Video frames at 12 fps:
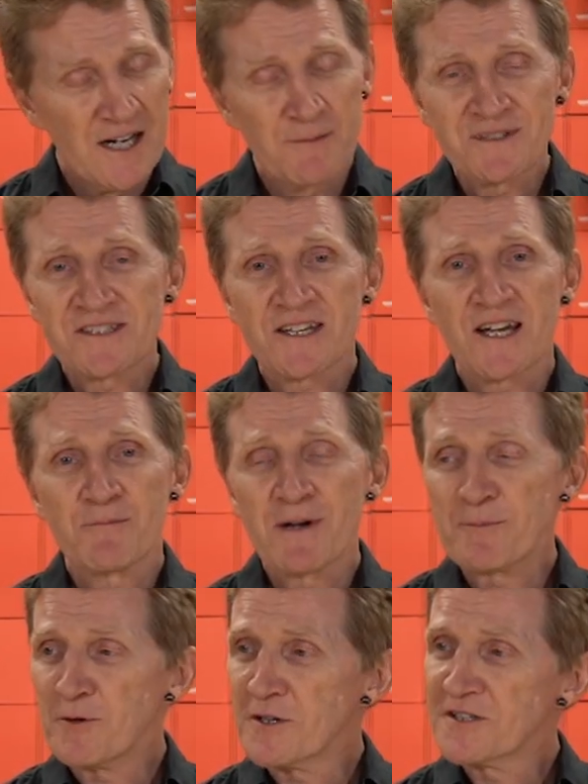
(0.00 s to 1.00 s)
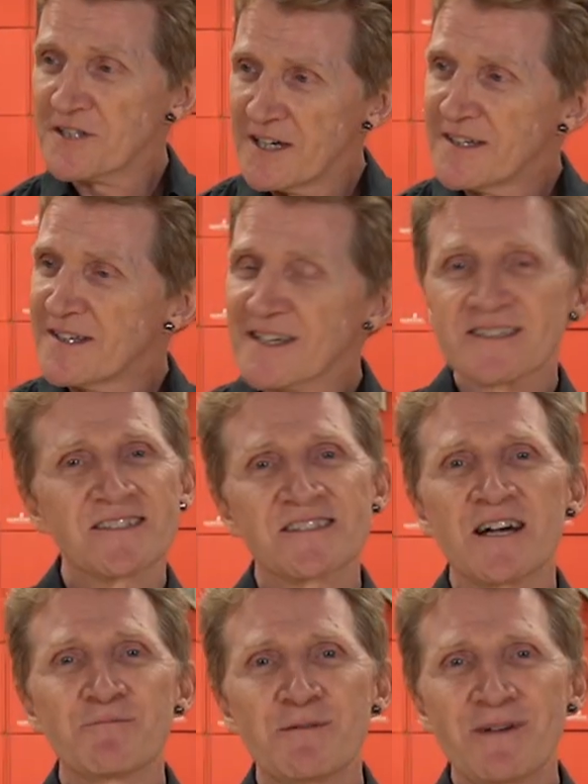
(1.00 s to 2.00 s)
I'll be sitting on my porch next to
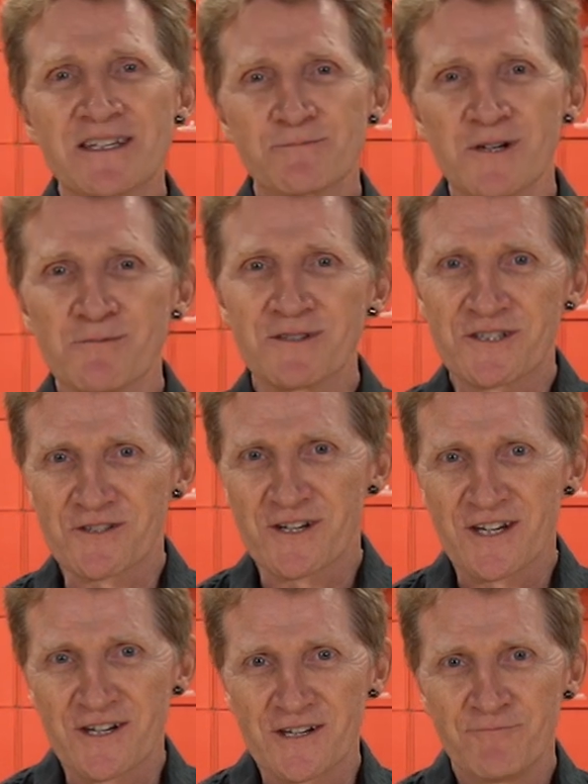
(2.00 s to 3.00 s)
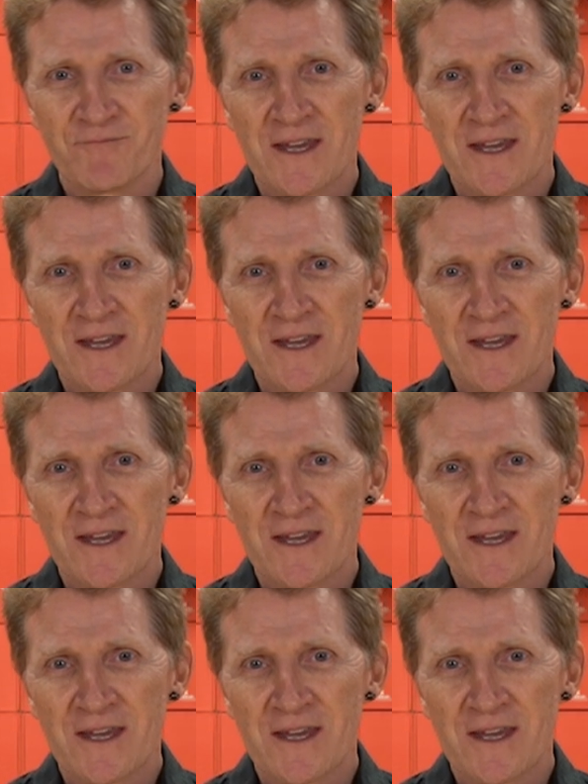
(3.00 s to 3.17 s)
zombie baseball pitcher here.